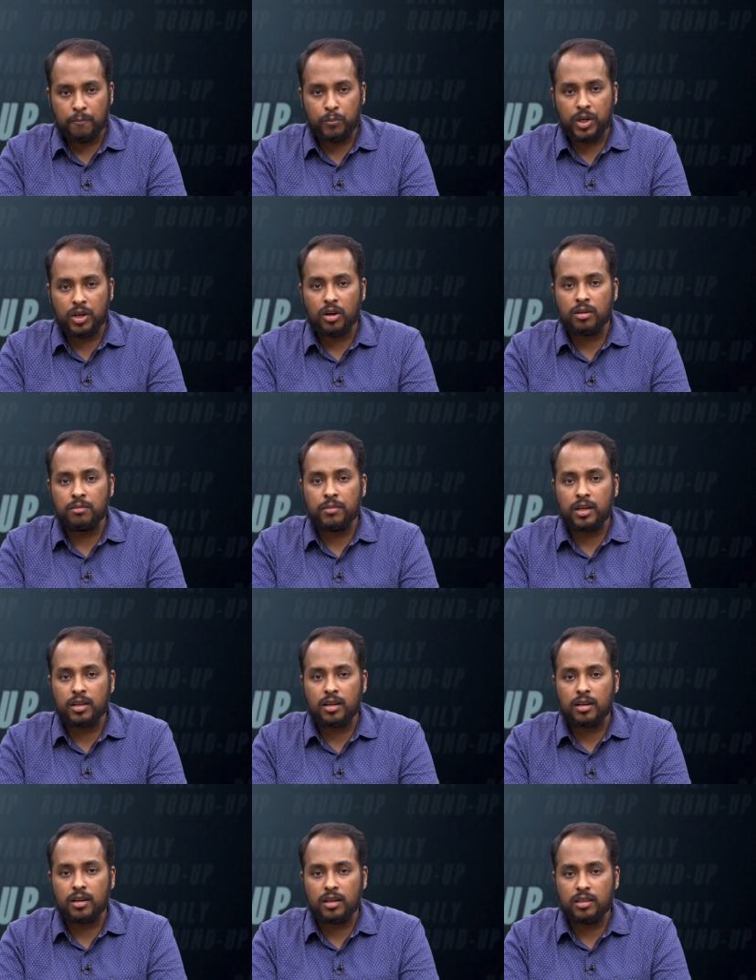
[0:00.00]
Beyond
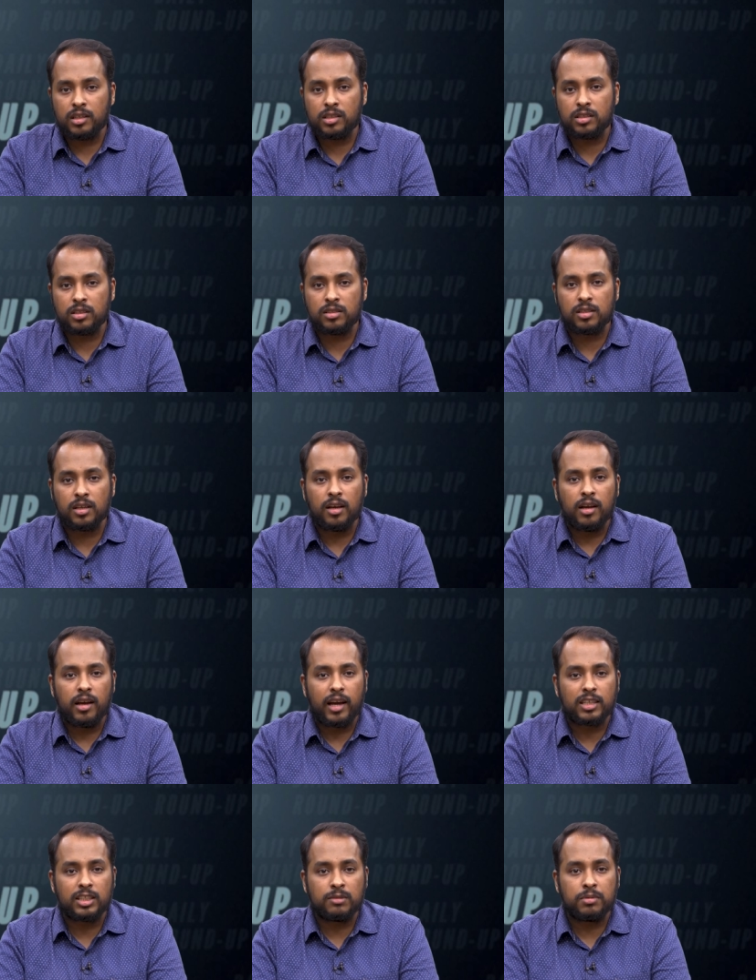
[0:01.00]
medical conditions,
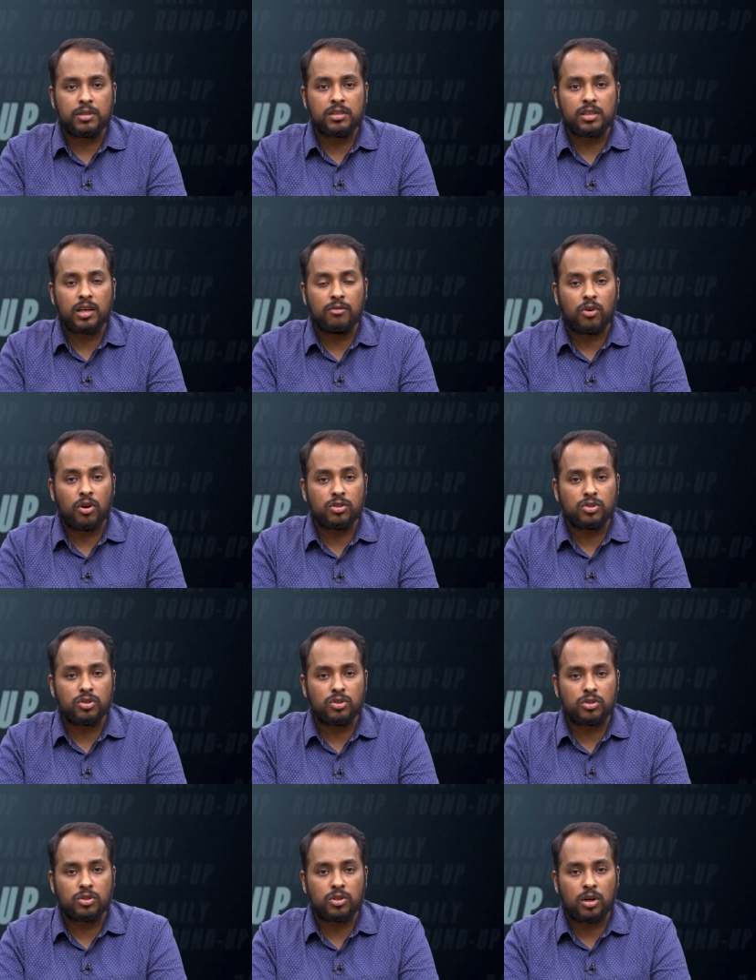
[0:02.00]
experts have also
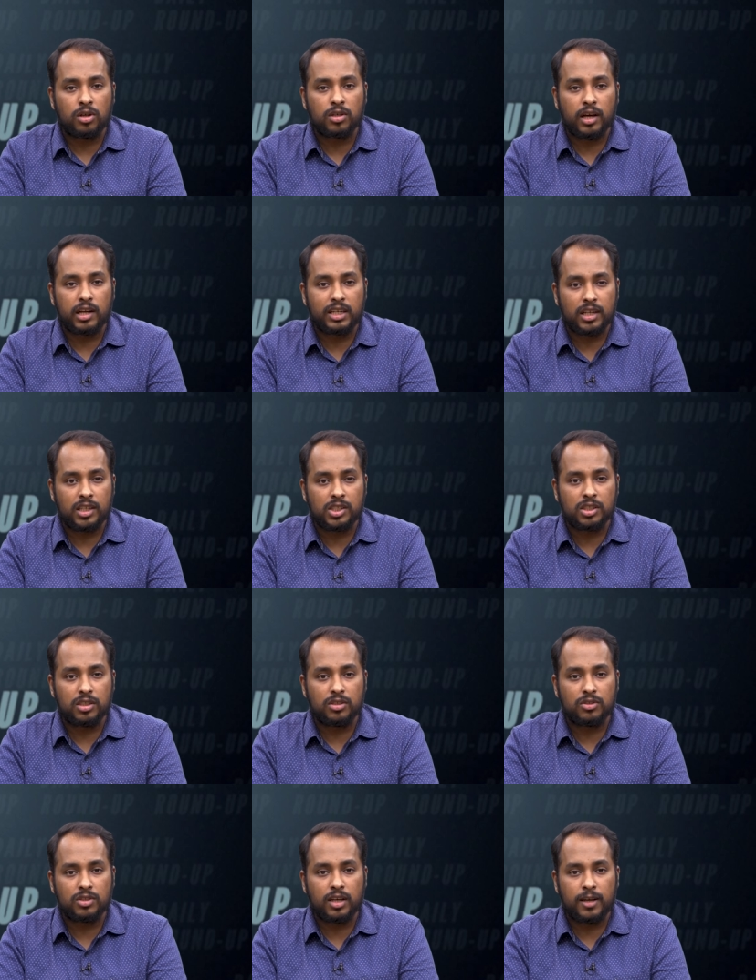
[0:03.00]
drawn
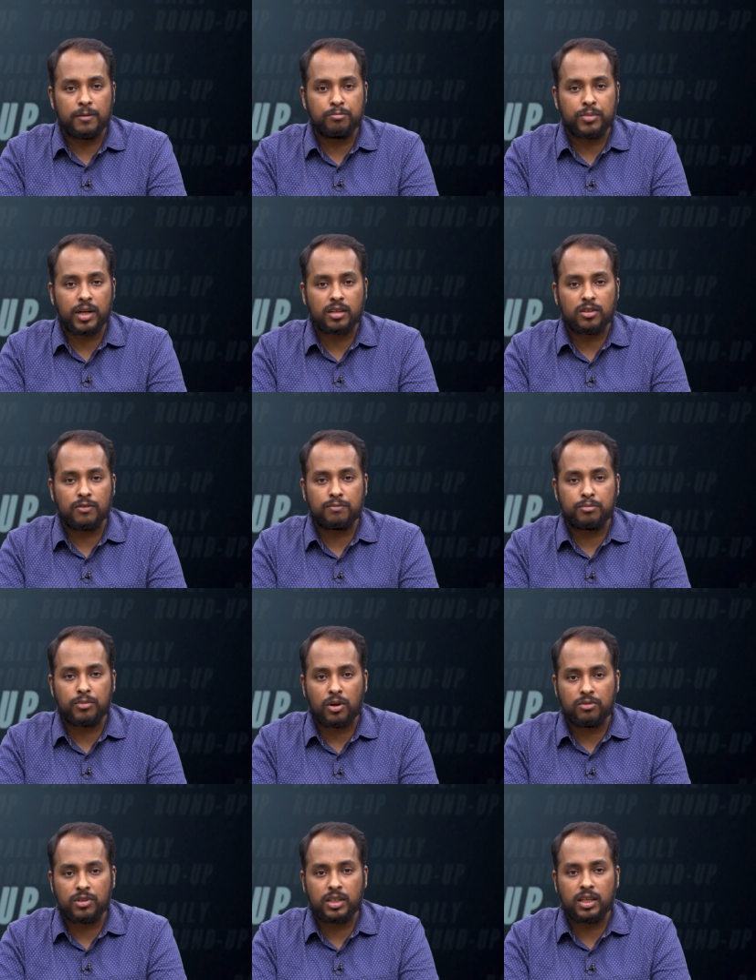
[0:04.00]
attention to the impact of
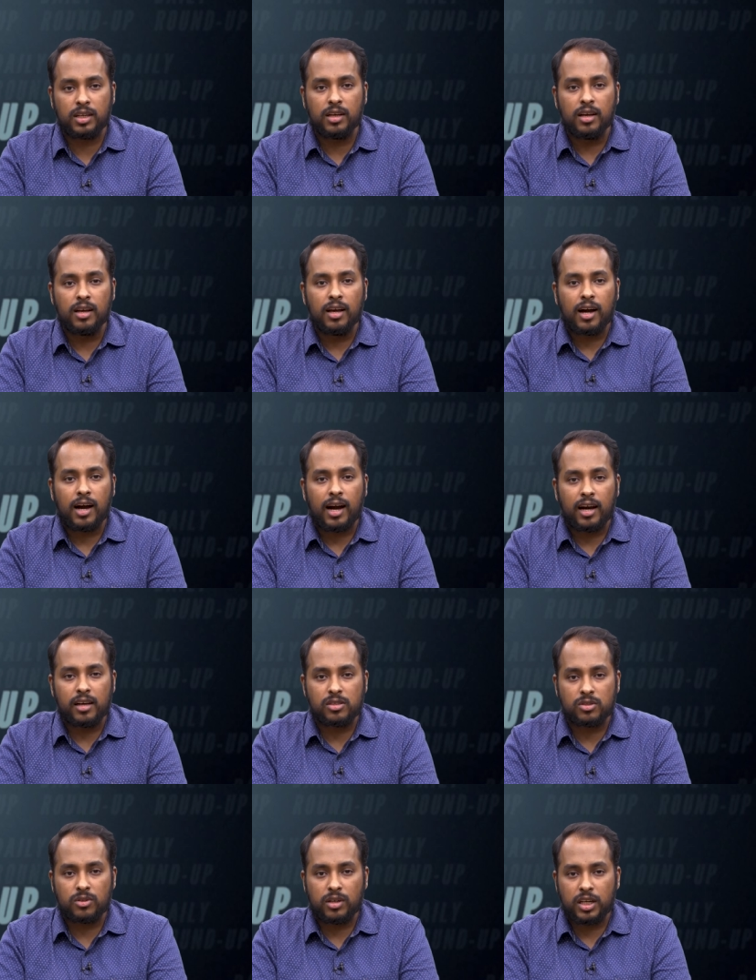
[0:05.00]
poverty,
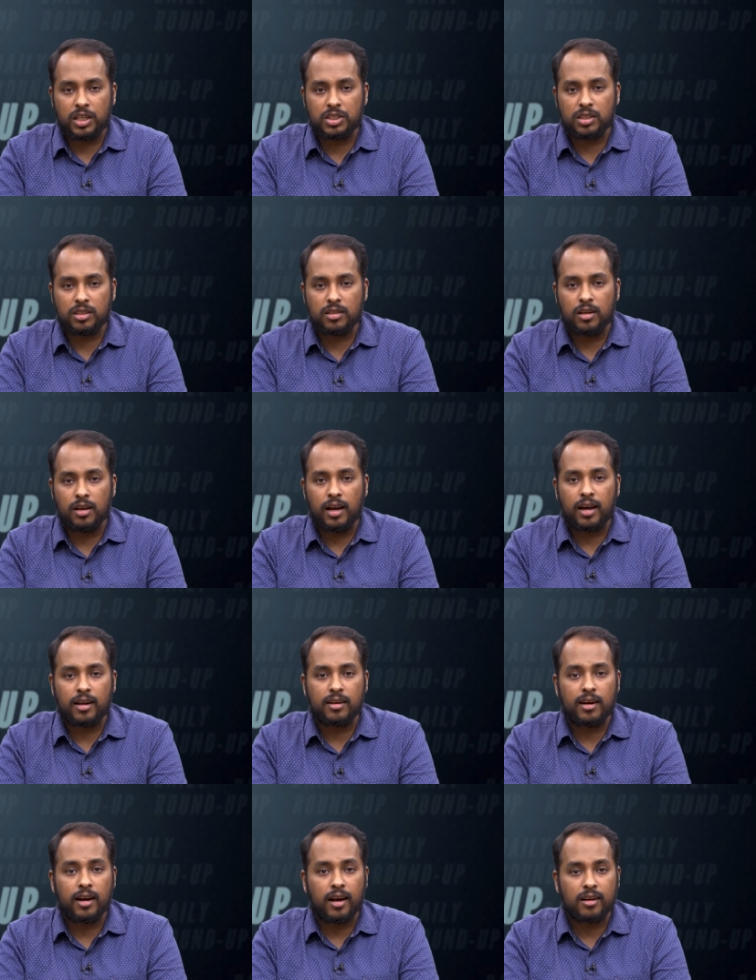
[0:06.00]
isolation,
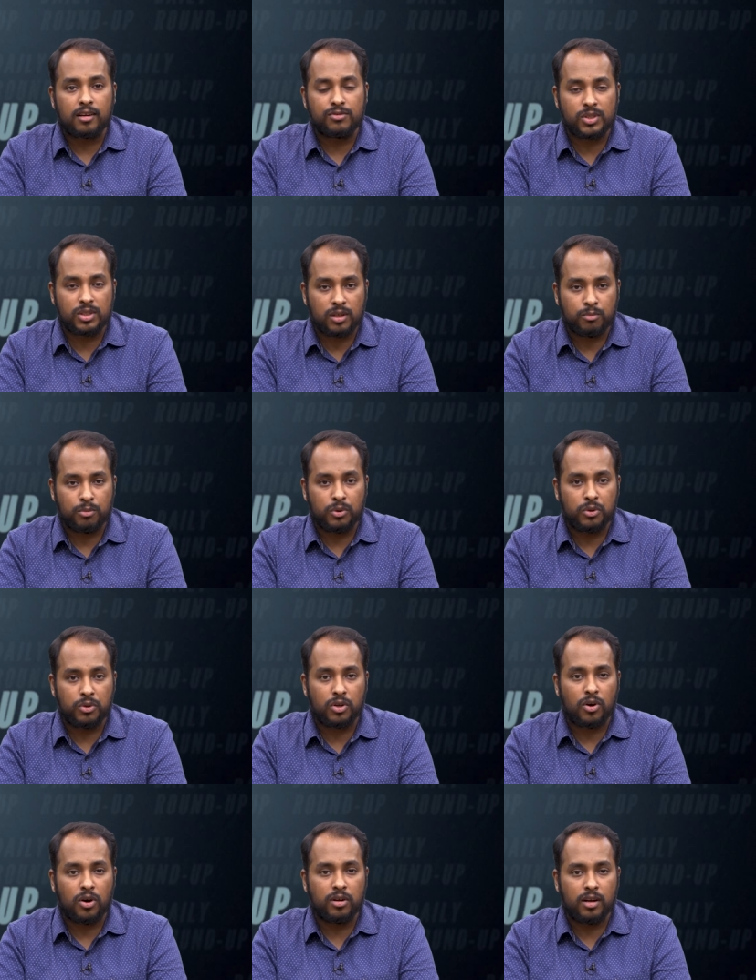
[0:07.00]
and lack of
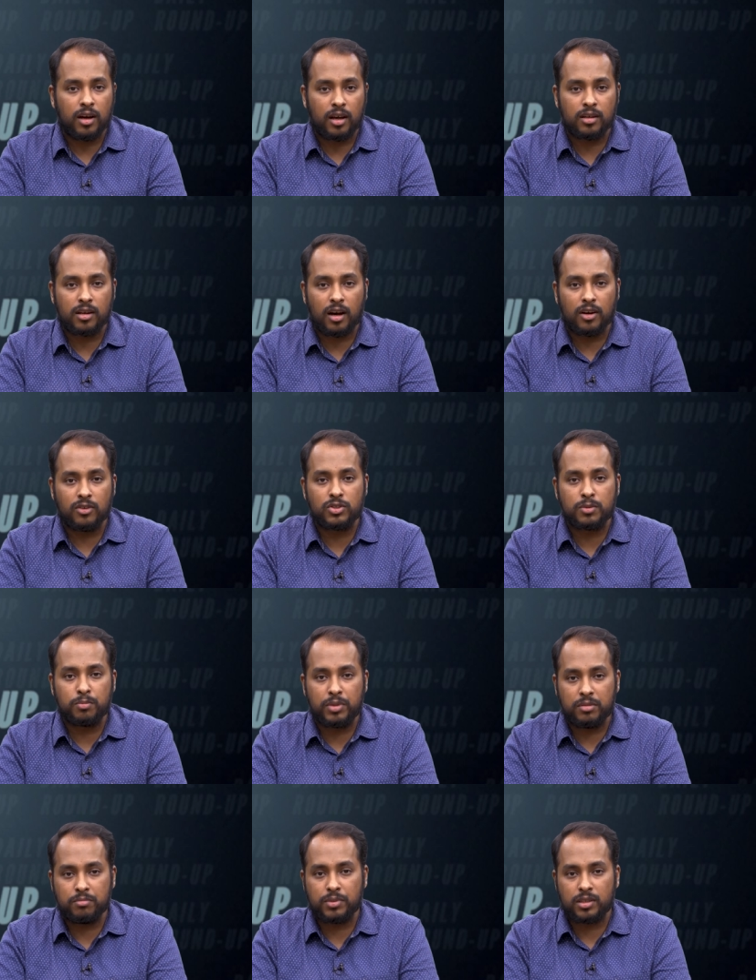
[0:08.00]
support on unhoused
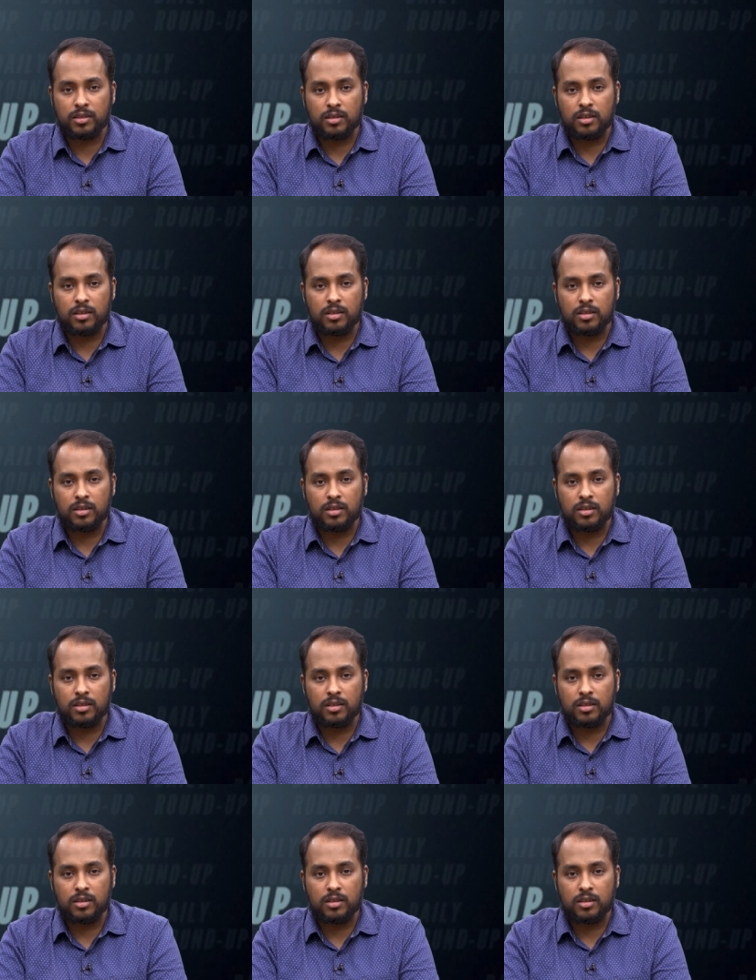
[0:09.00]
people.